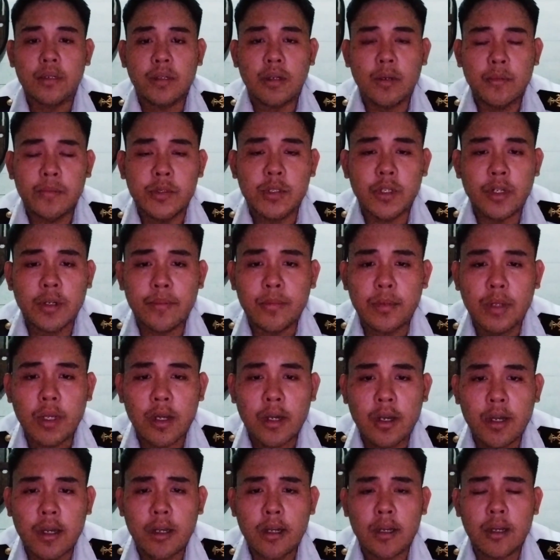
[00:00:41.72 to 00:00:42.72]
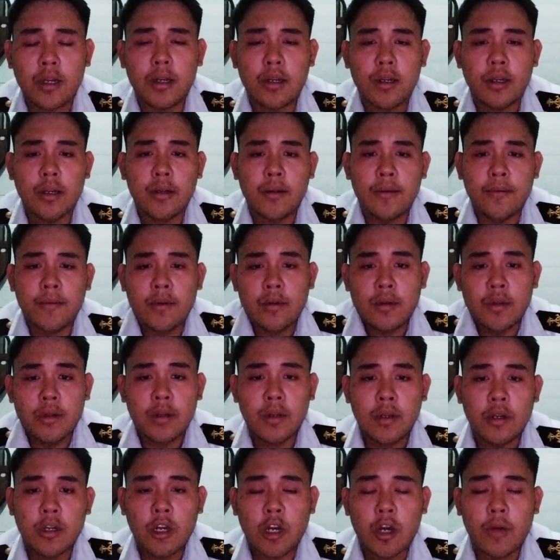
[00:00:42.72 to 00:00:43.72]
observe the
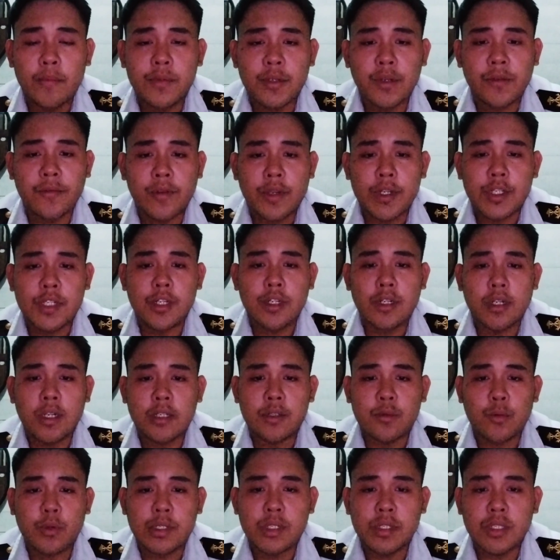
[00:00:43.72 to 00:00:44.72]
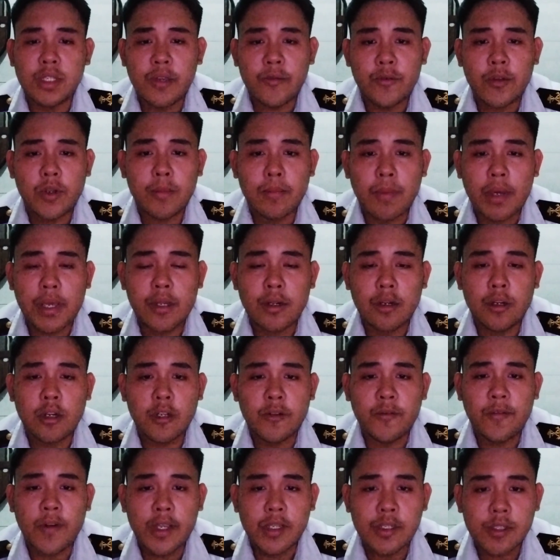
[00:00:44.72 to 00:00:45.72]
observation that was given by your
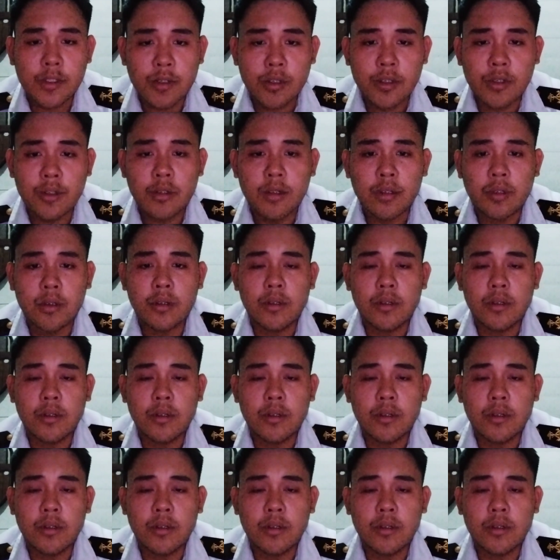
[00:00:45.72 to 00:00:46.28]
advisor,